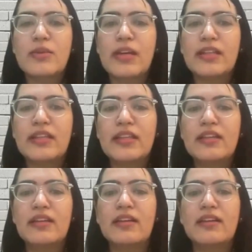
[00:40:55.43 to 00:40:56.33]
So I
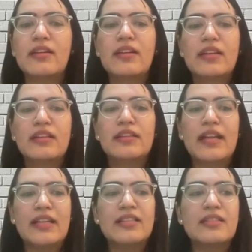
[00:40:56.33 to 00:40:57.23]
think
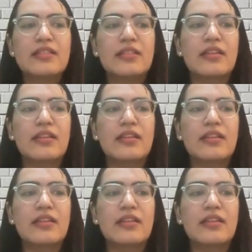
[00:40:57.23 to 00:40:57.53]
that is